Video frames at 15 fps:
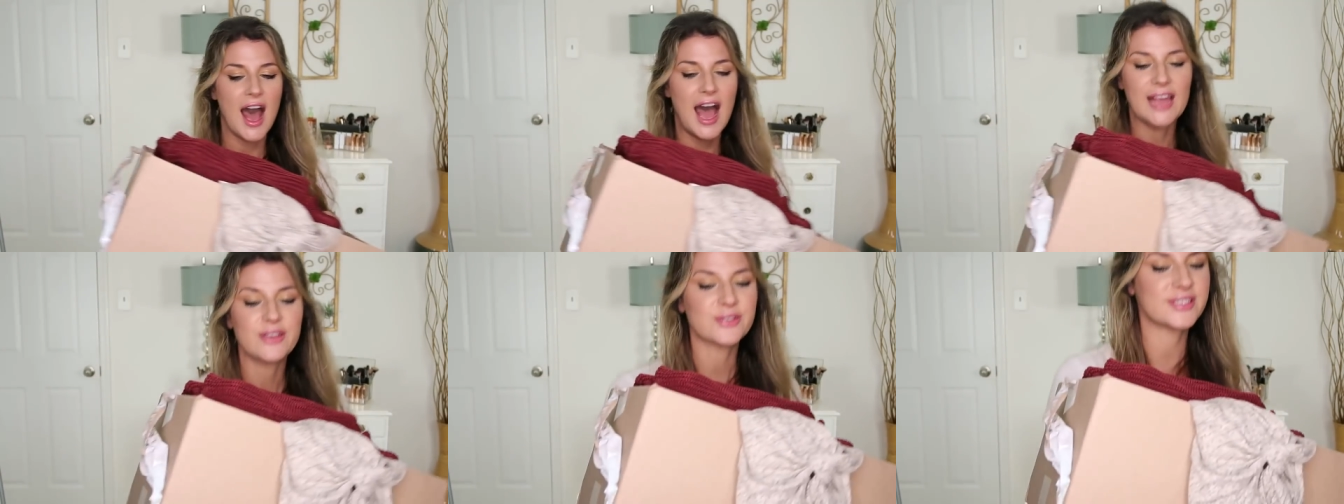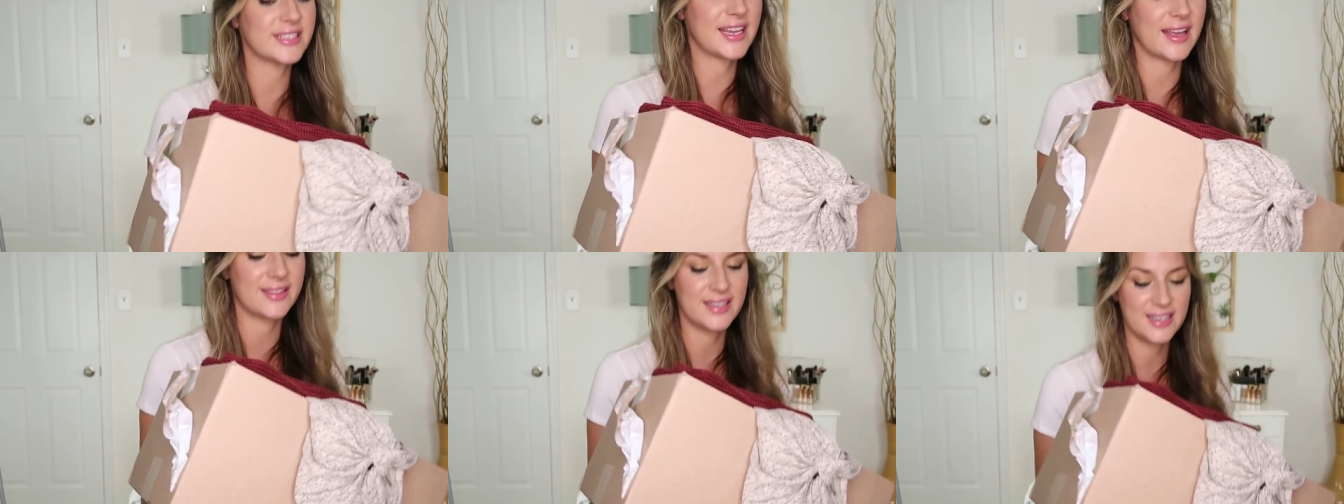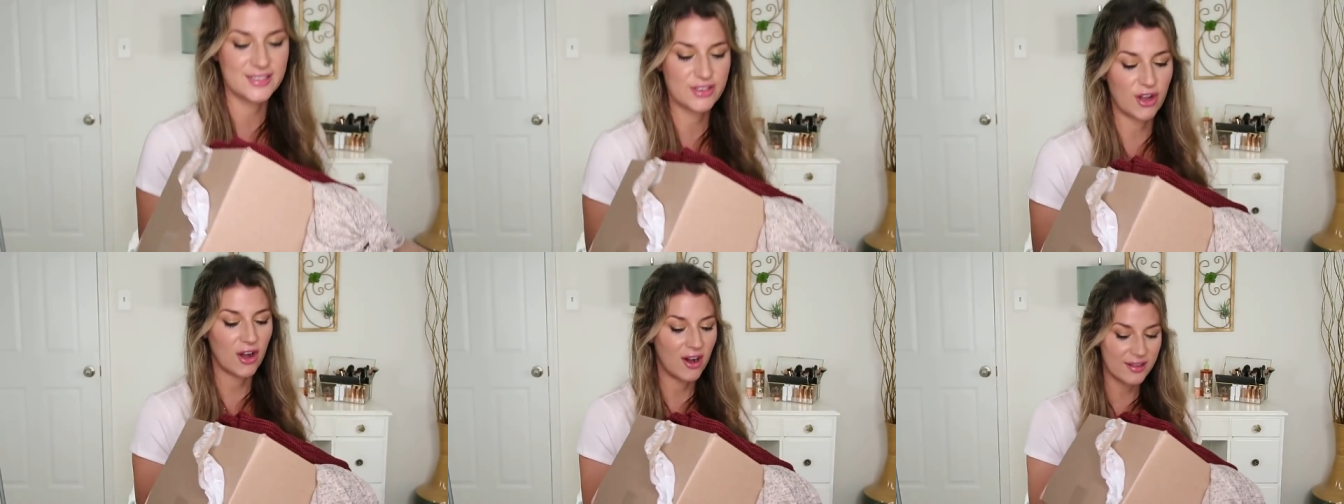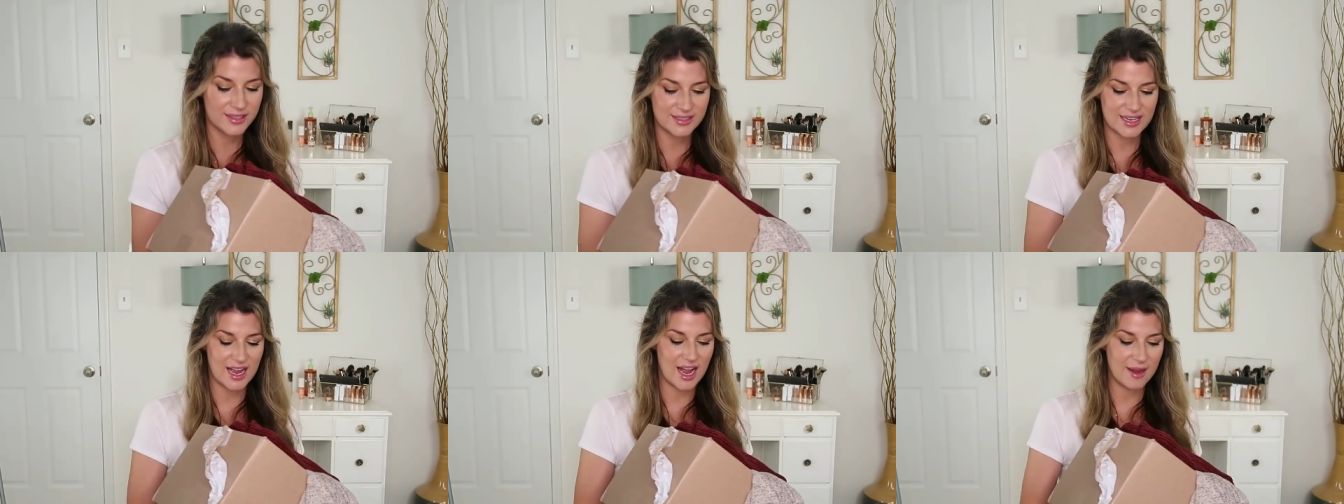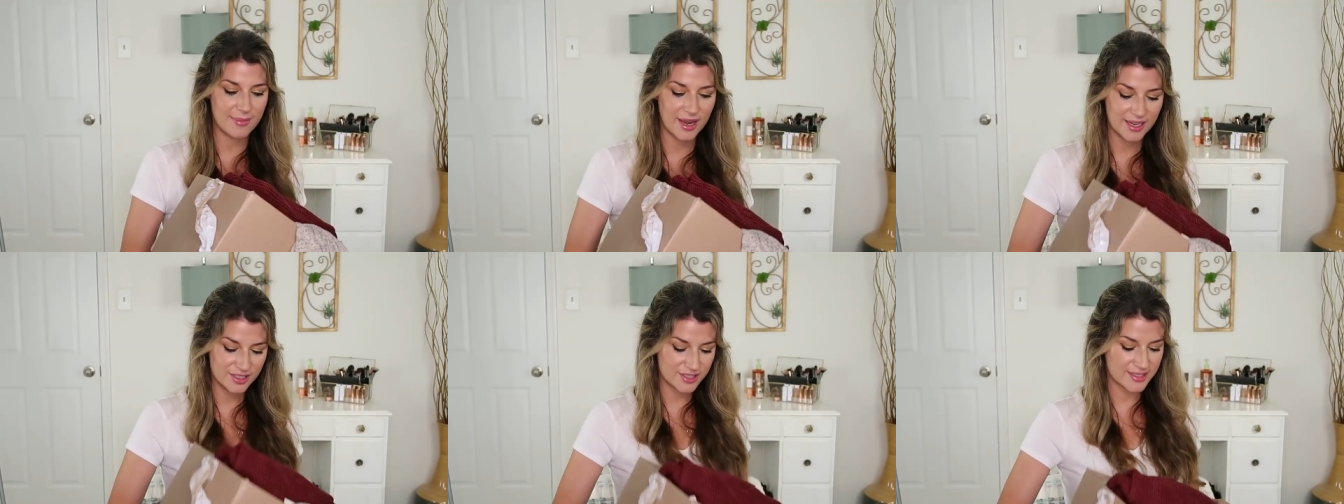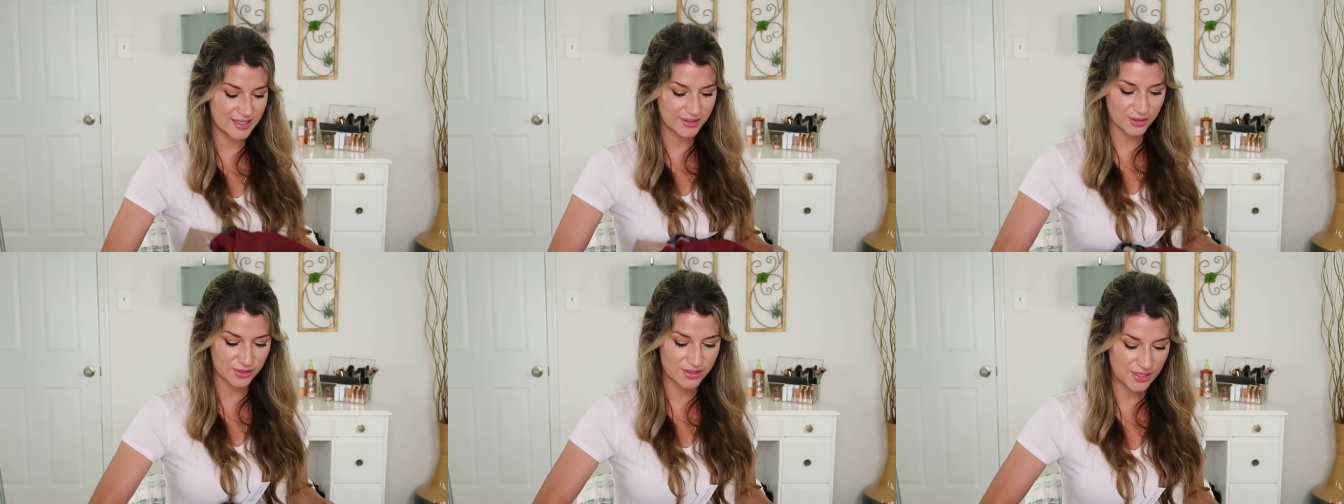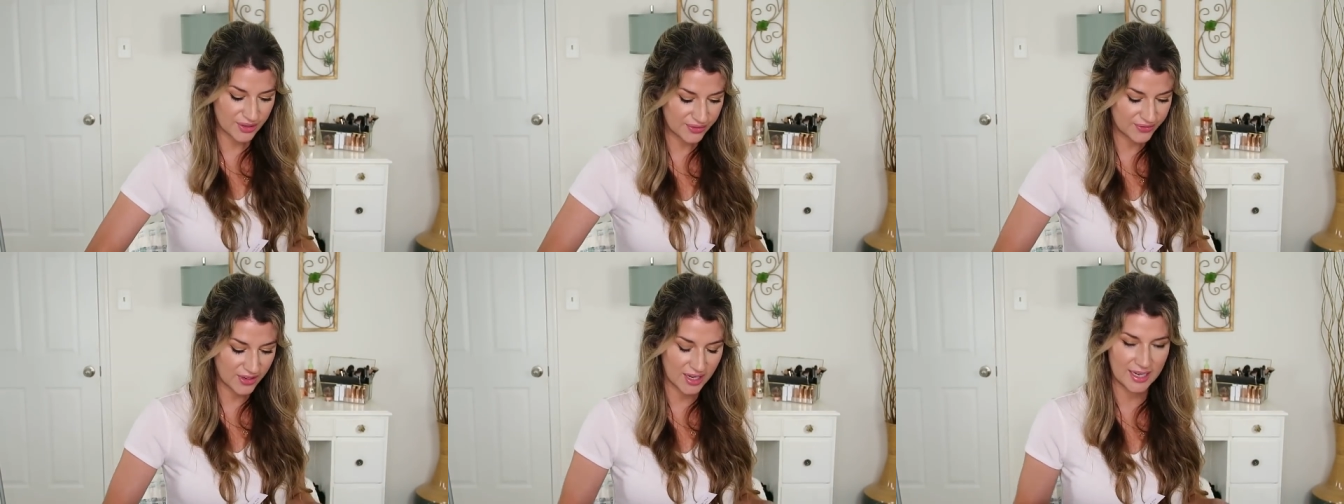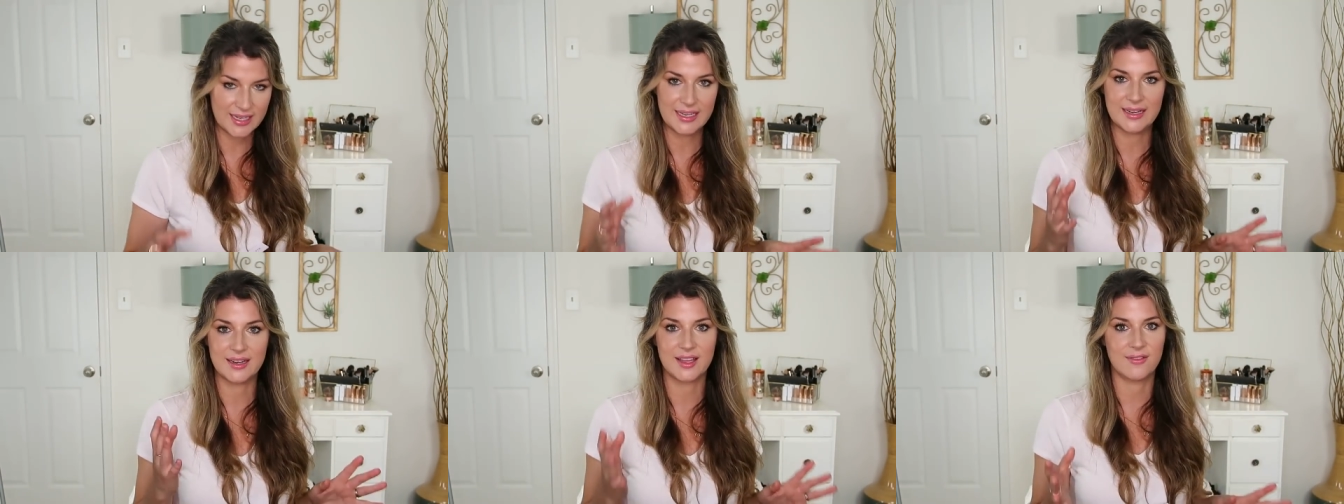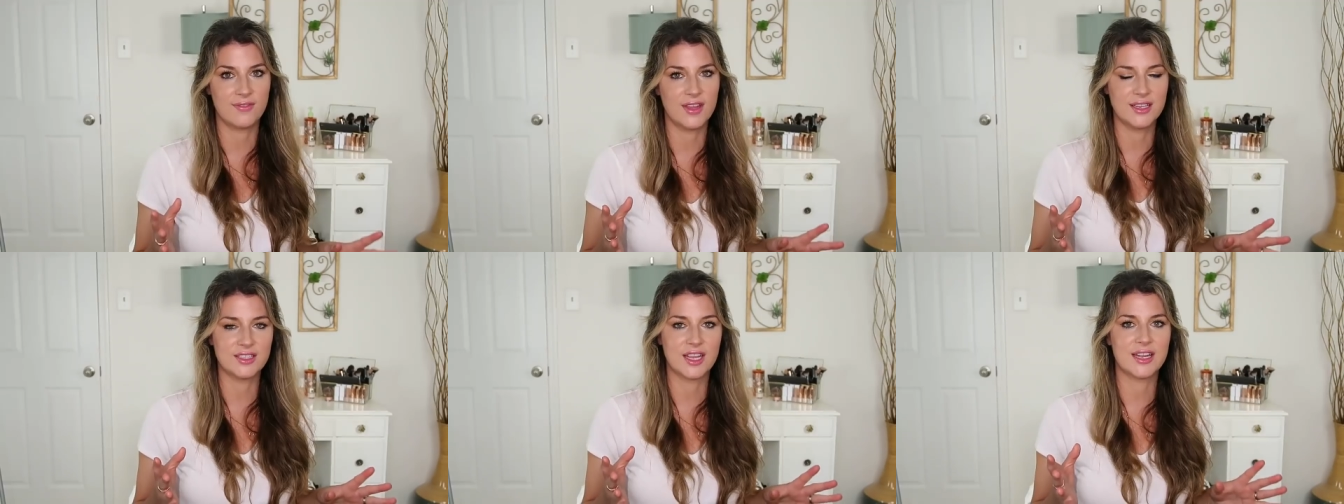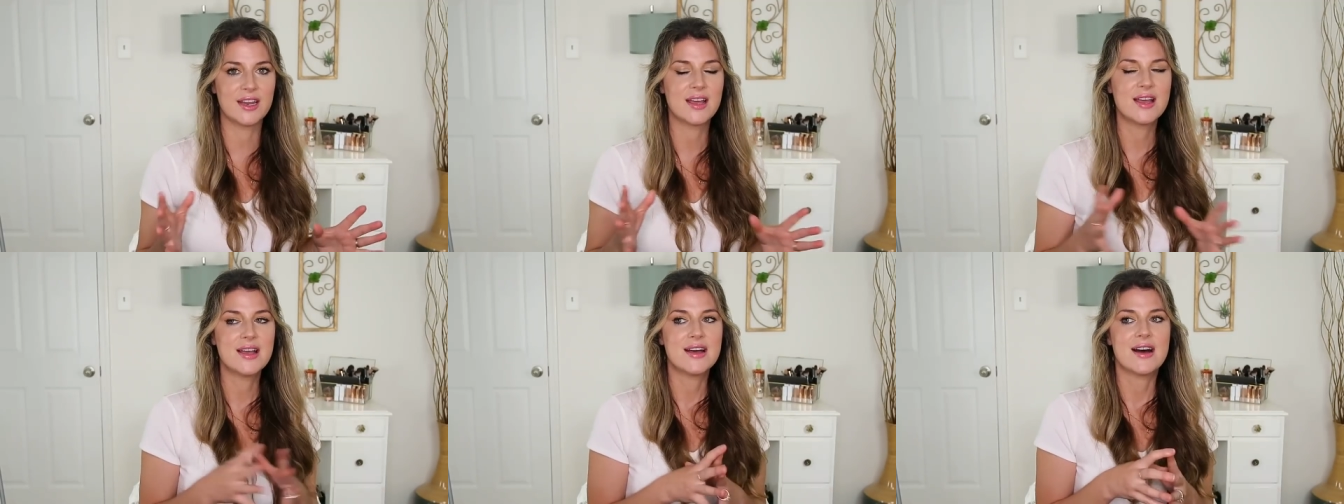I used to get these all the time. I just think they're so fun and convenient.